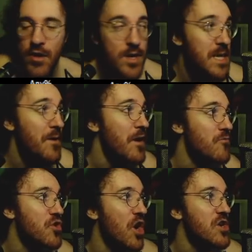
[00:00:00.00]
Notice how
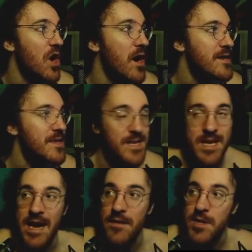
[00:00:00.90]
I charge onto the
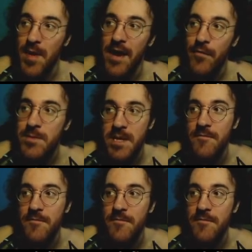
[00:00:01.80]
side of those platforms,